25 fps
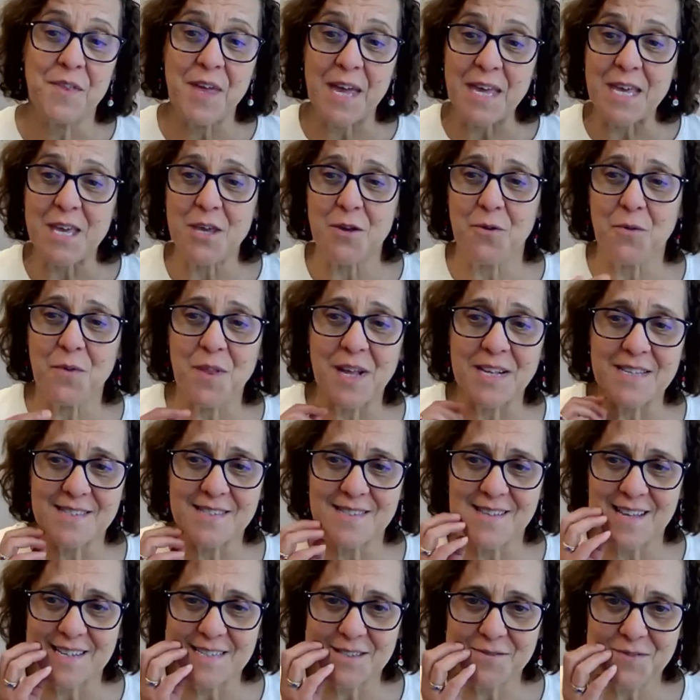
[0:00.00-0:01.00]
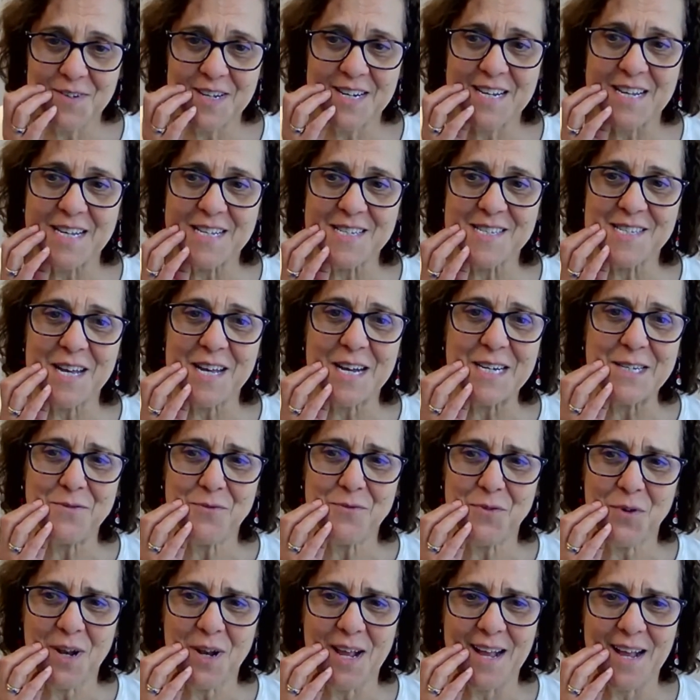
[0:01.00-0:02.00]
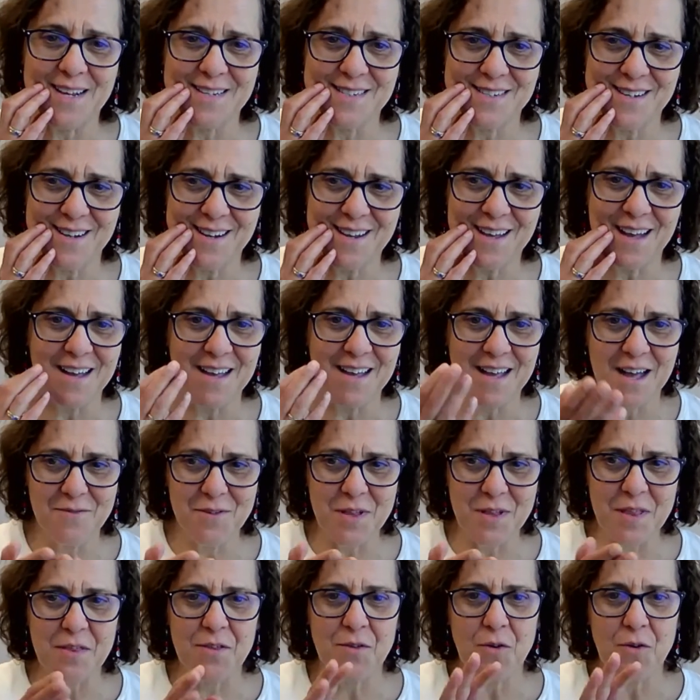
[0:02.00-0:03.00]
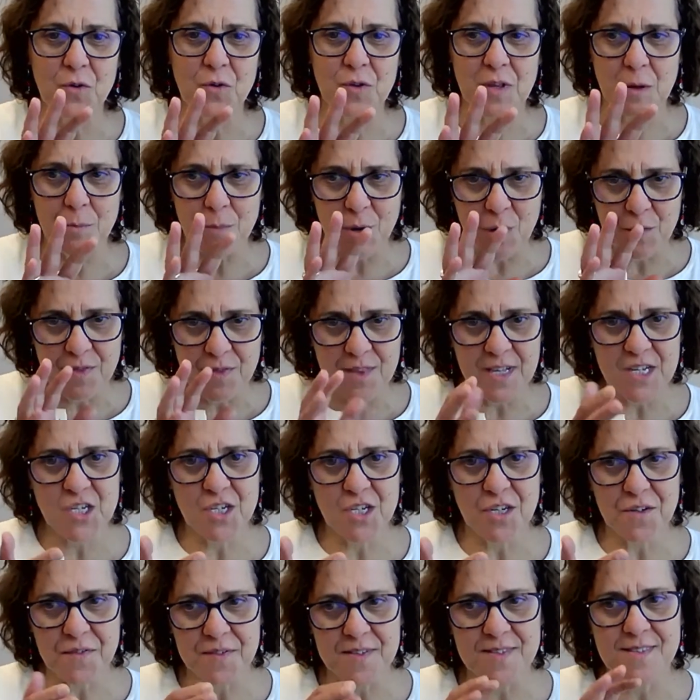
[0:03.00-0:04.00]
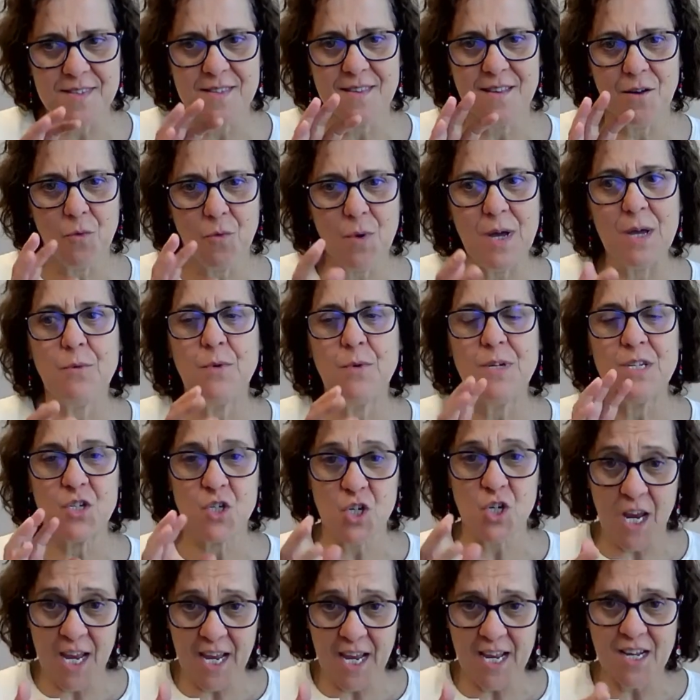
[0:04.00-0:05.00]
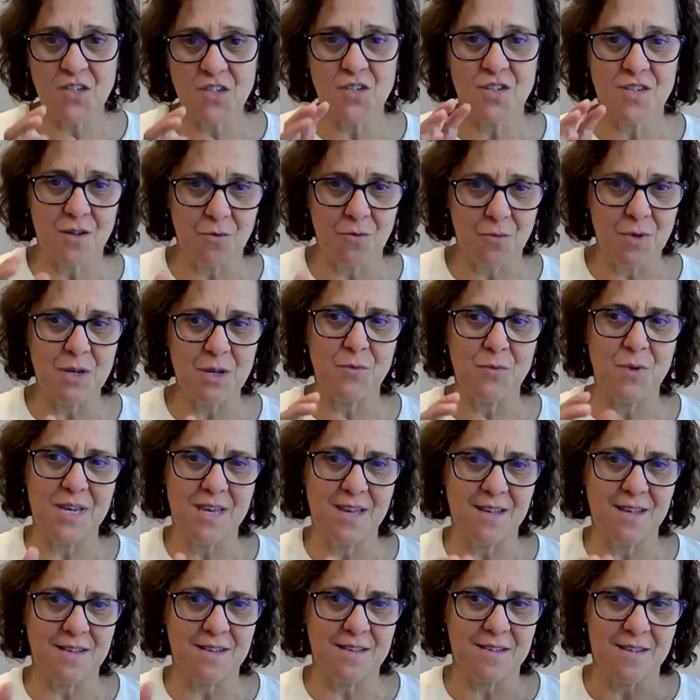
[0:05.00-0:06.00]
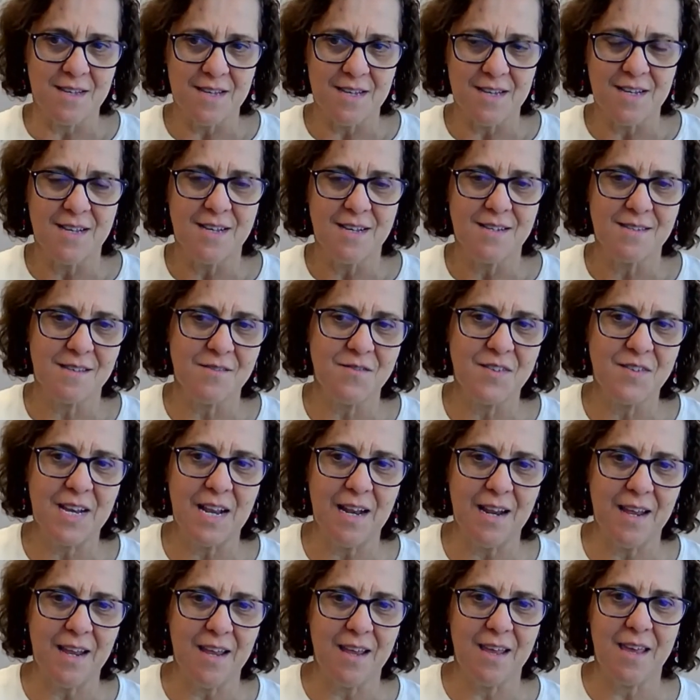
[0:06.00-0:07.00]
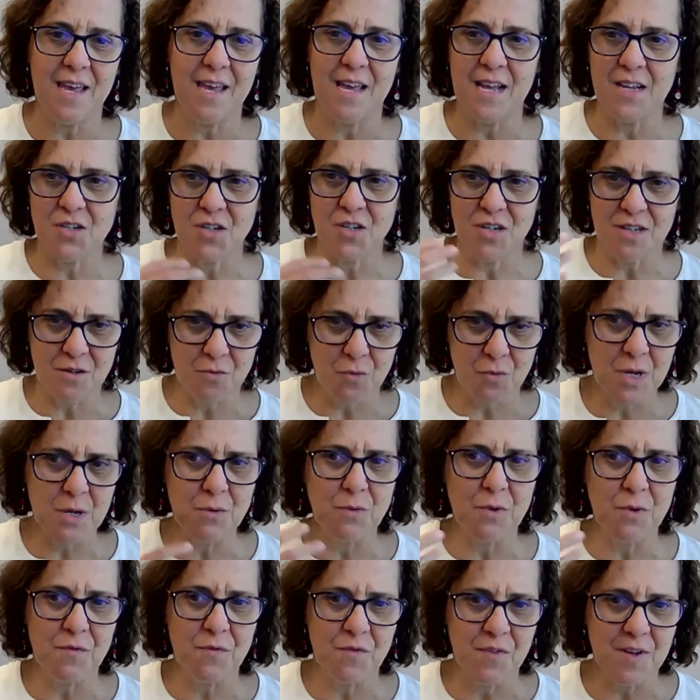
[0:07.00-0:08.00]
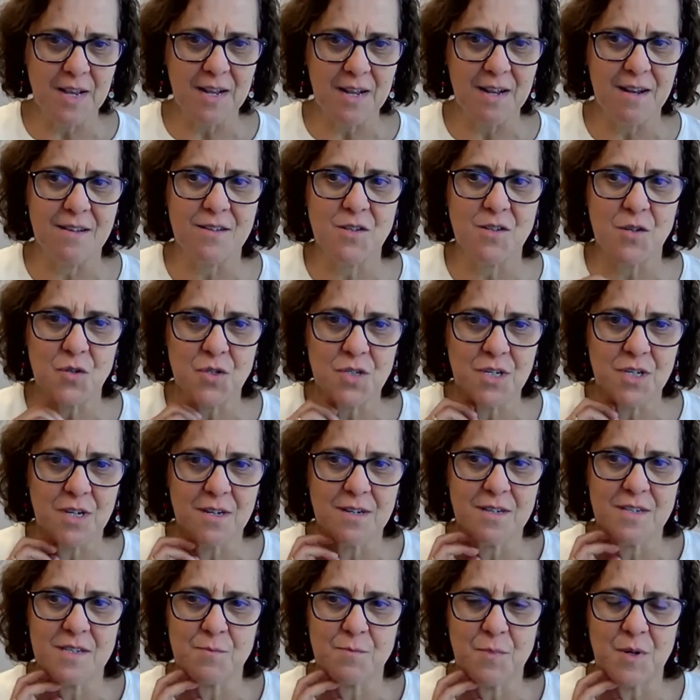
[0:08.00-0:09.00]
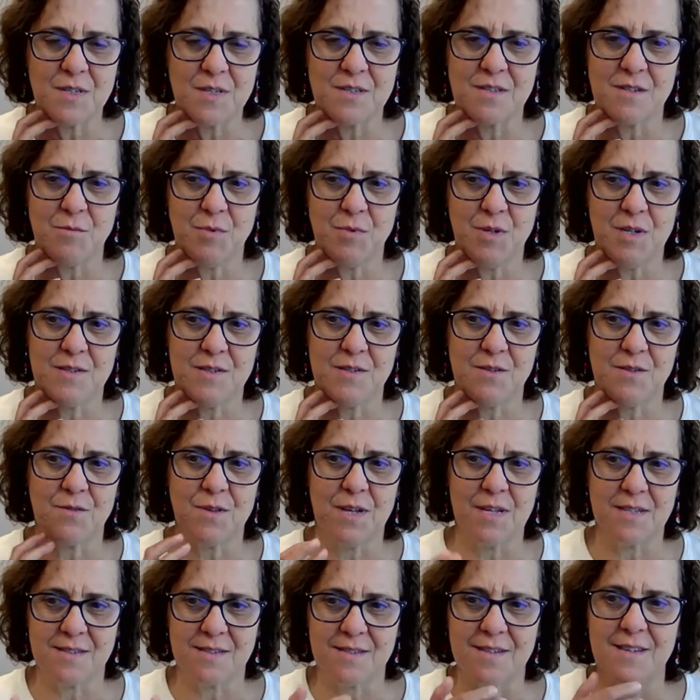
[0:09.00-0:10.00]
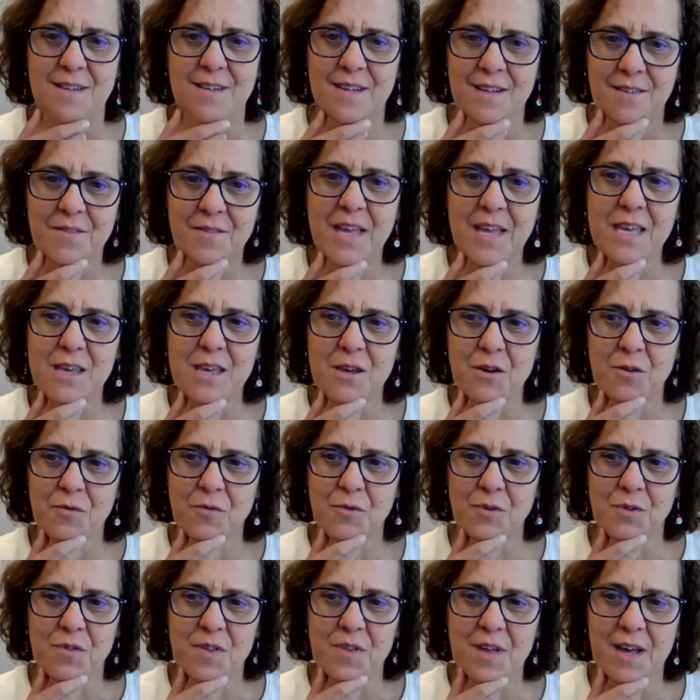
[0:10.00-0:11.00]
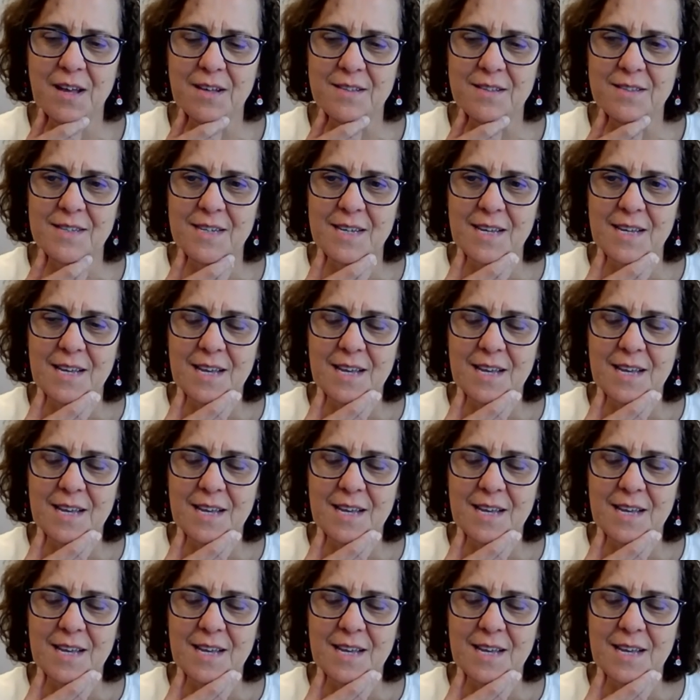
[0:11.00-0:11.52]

Thank you. That's that's very insightful. Actually, I haven't thought about the shifts, the way we change, the way we get civically engaged, and the way we feel socially responsible. So that's thank you for that.